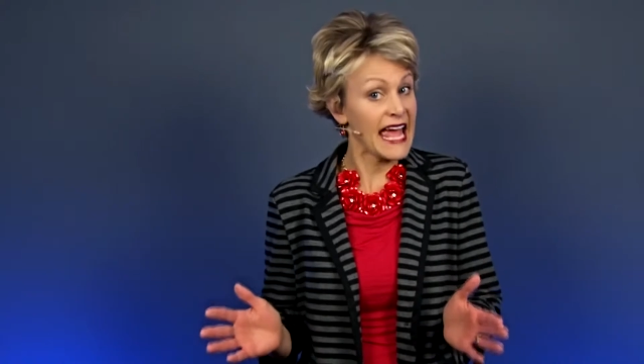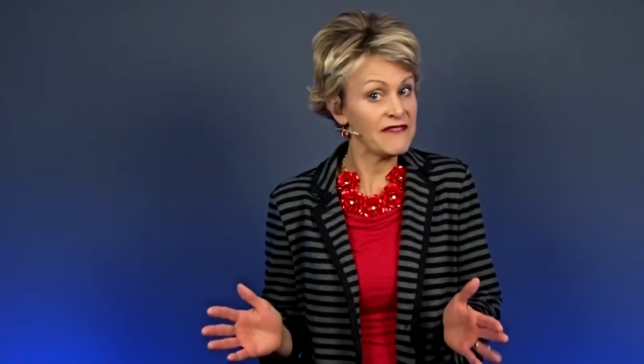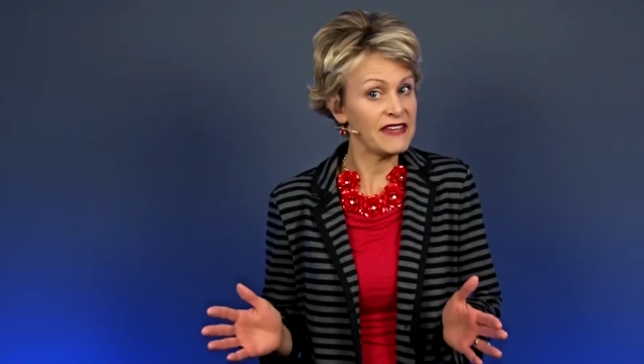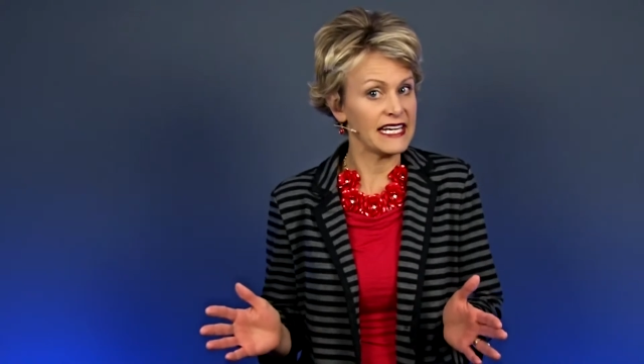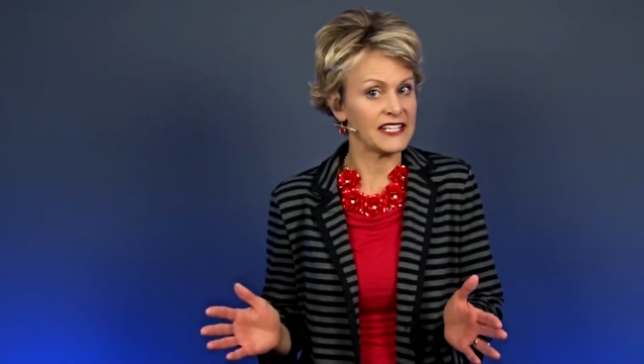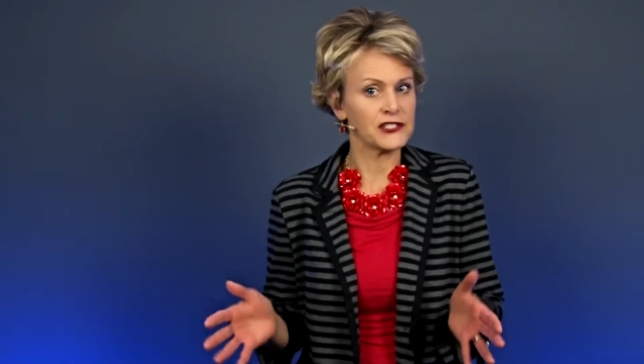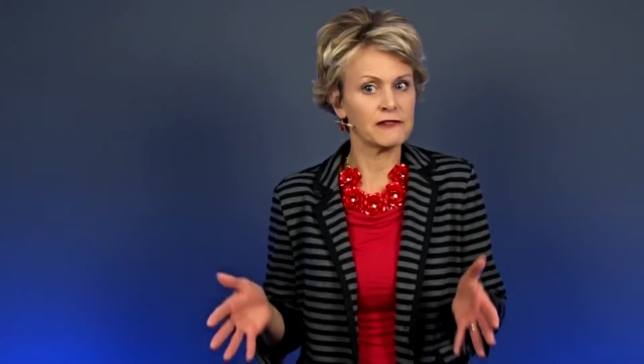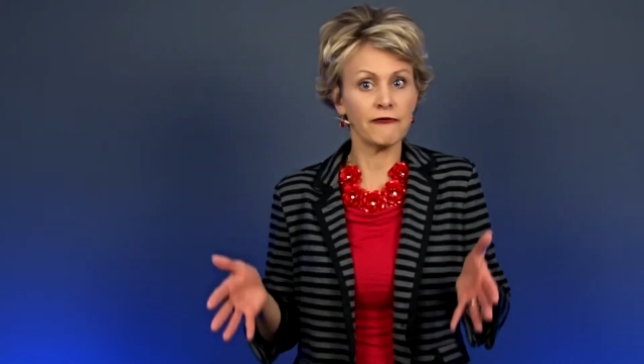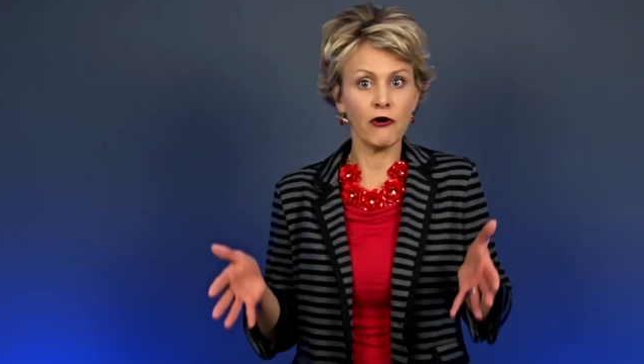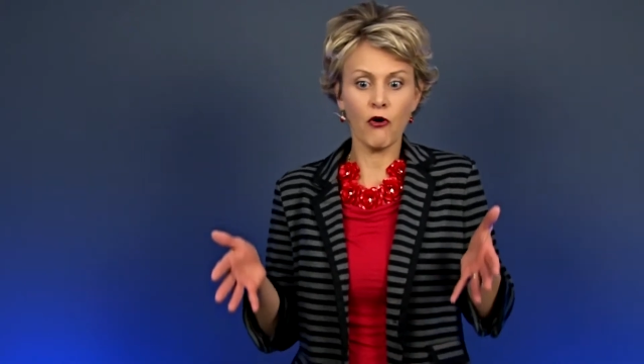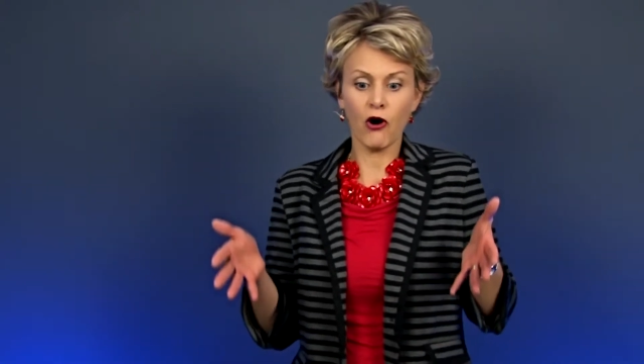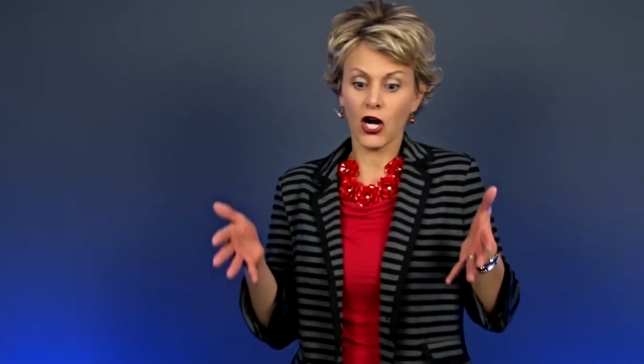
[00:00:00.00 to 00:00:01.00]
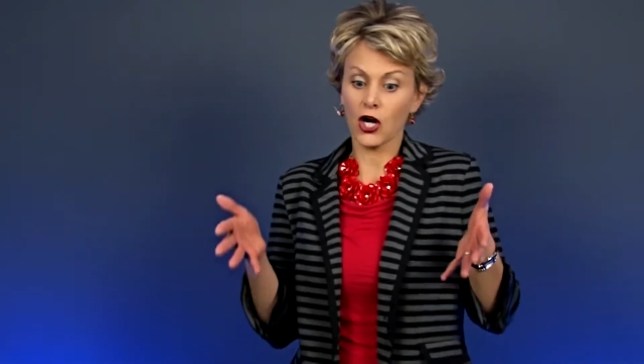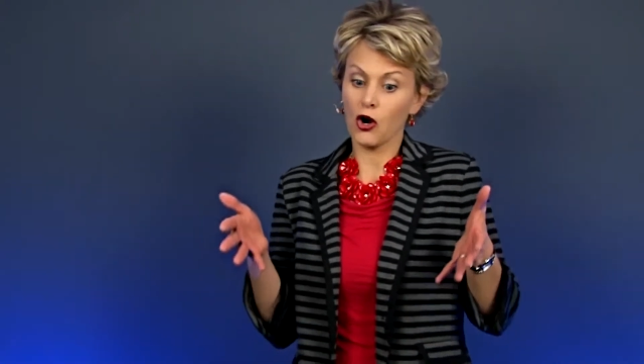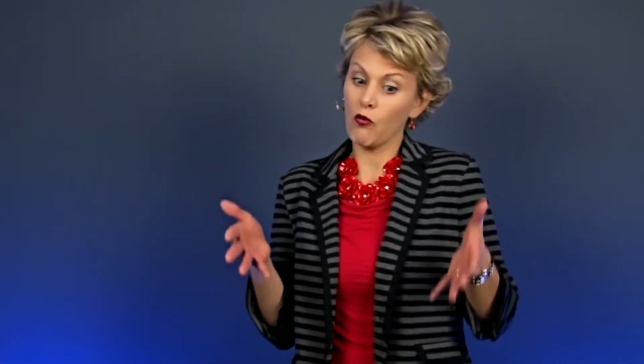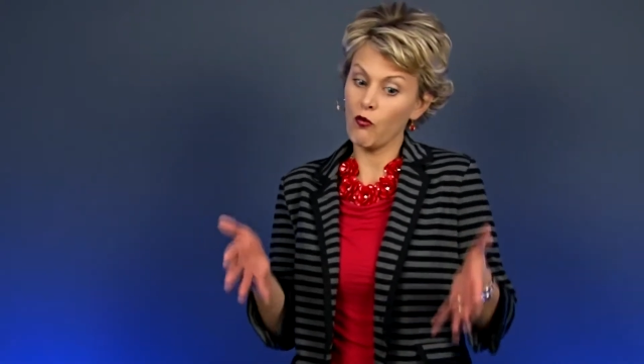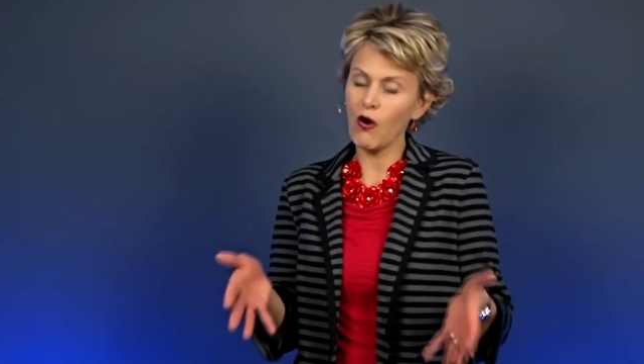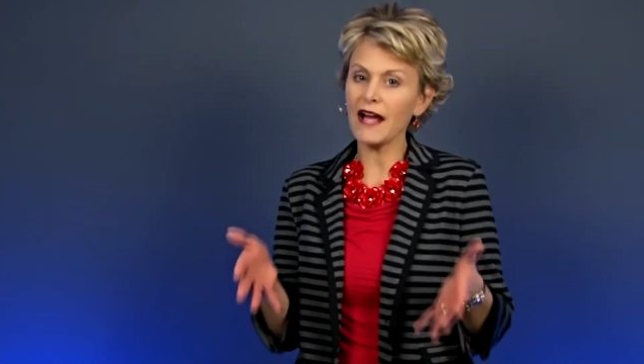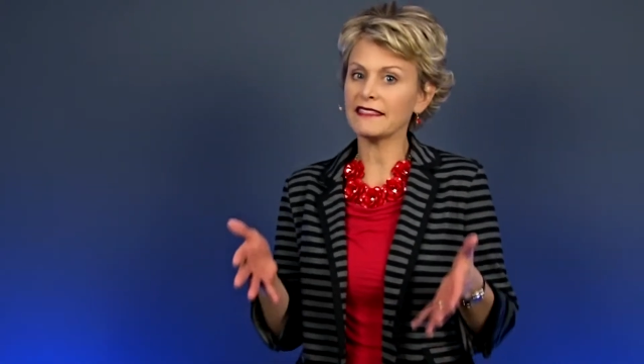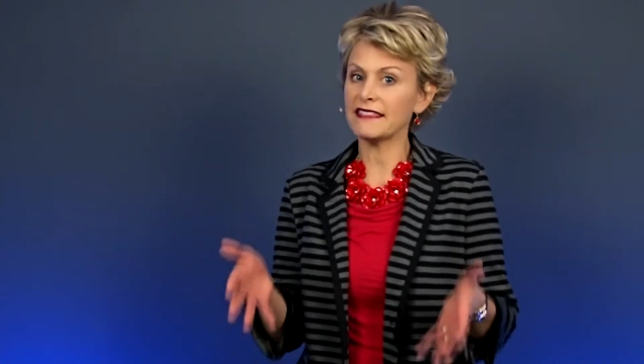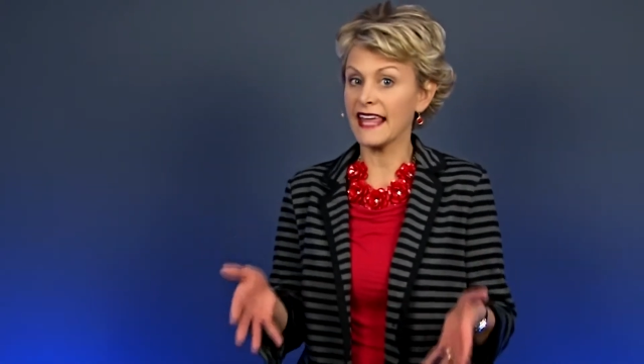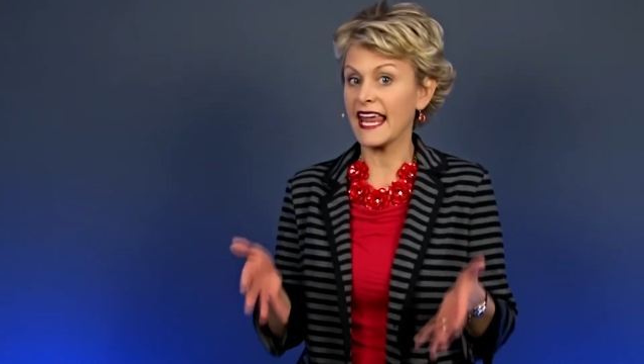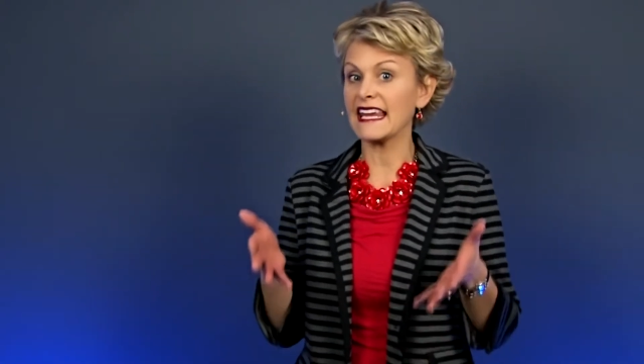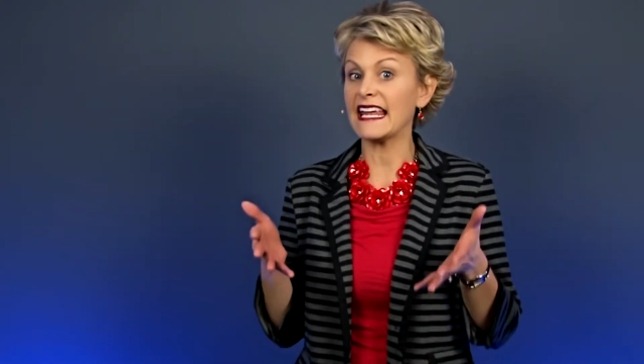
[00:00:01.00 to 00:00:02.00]
evidence for what
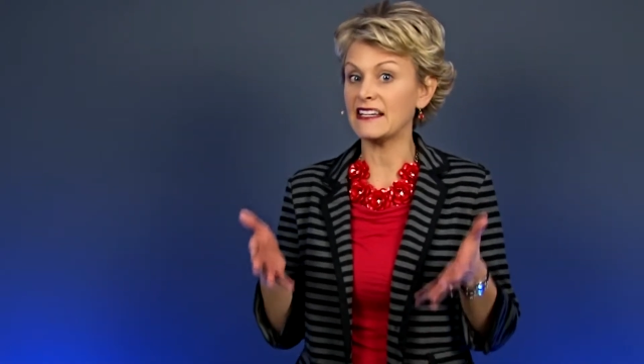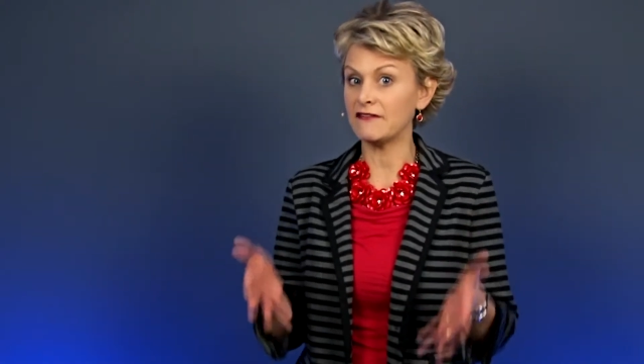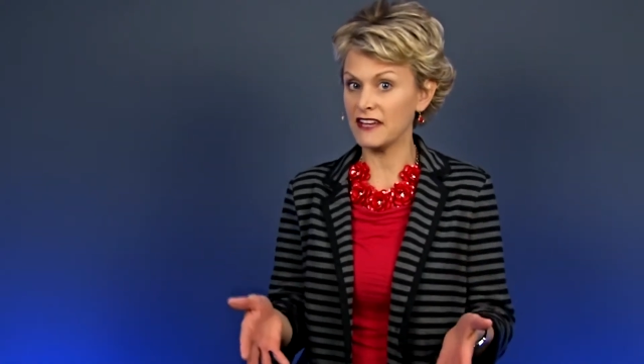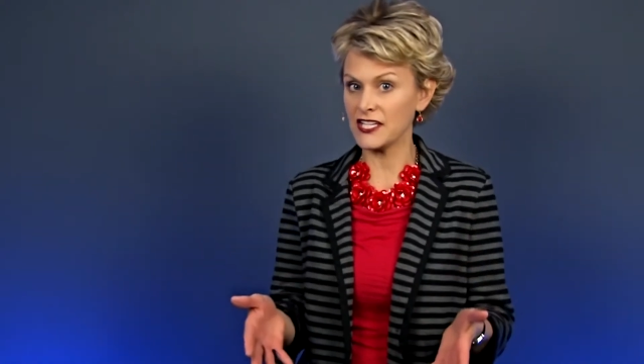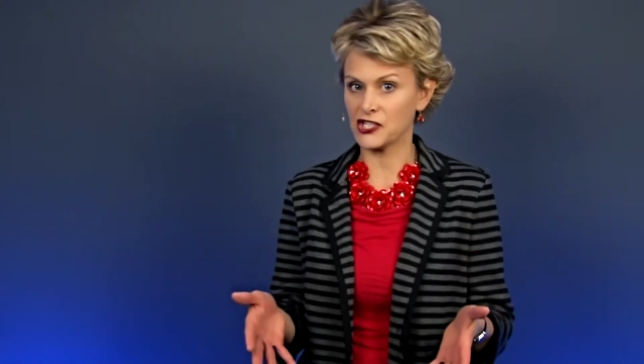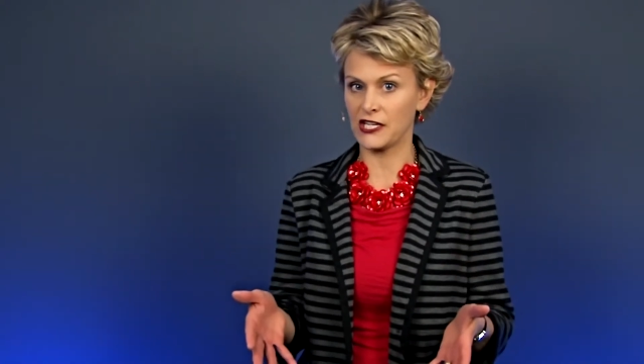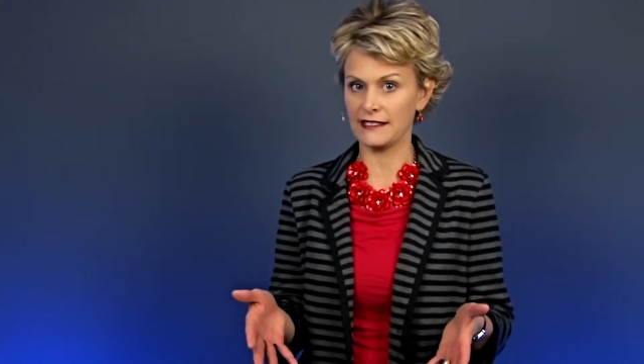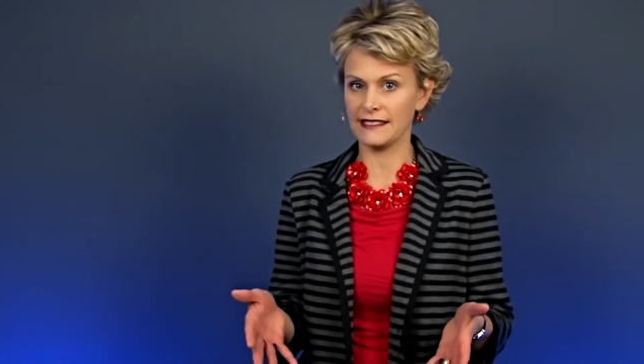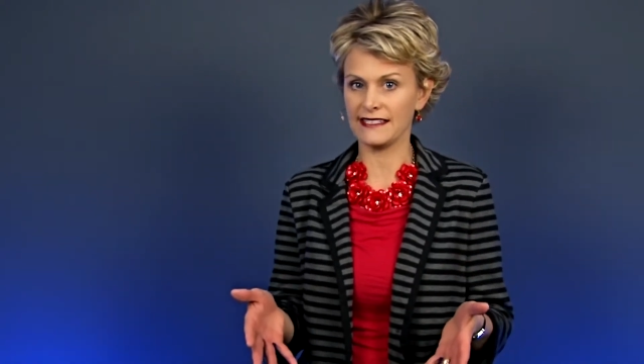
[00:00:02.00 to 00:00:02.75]
they envisioned.